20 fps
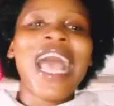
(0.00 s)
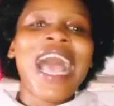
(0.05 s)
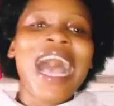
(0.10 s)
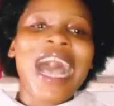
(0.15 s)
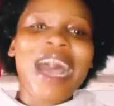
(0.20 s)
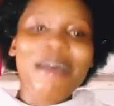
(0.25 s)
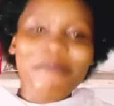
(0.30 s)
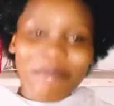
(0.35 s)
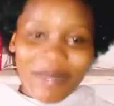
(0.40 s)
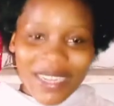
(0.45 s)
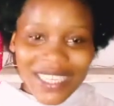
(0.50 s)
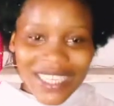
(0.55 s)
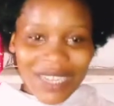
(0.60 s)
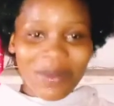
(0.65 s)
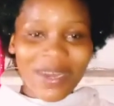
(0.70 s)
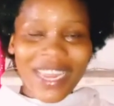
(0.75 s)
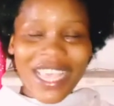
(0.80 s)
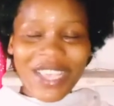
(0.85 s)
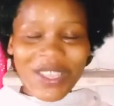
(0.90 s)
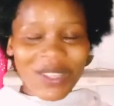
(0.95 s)
And please, I
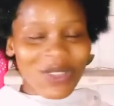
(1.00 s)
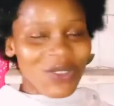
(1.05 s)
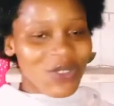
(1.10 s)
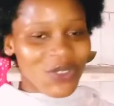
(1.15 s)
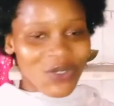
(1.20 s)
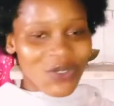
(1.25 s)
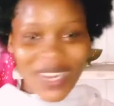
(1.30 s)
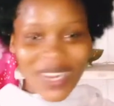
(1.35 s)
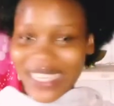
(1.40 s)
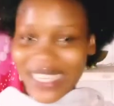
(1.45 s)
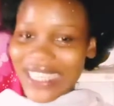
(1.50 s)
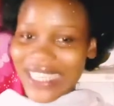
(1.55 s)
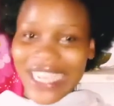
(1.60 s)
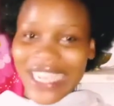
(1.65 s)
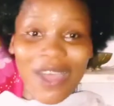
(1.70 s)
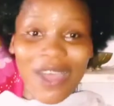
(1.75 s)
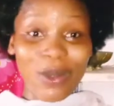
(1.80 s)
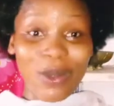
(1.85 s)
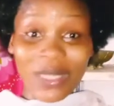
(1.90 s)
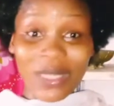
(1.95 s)
would like you to try this
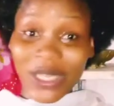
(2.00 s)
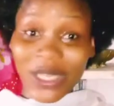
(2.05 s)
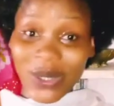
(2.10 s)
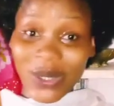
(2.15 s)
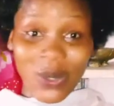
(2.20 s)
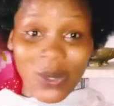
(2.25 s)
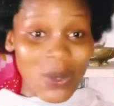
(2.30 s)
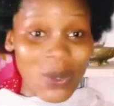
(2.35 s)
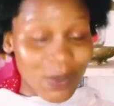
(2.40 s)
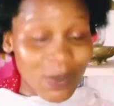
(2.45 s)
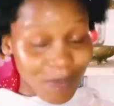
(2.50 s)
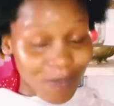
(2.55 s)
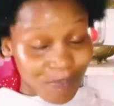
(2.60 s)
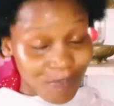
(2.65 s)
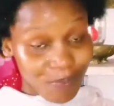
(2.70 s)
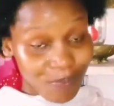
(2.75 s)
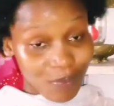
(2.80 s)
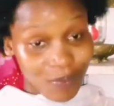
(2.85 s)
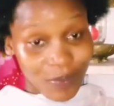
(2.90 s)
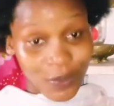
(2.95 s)
out in your
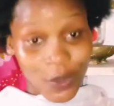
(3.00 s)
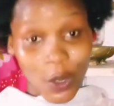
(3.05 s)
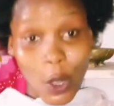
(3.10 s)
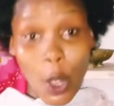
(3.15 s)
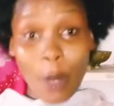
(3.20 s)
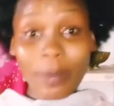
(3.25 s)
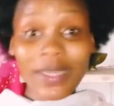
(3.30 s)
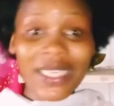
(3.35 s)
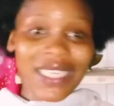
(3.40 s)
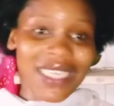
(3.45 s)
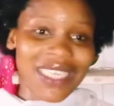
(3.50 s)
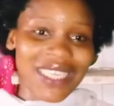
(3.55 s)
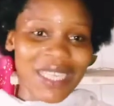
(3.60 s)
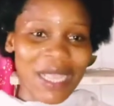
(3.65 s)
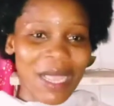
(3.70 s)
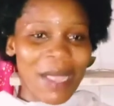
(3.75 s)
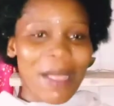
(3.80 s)
homes.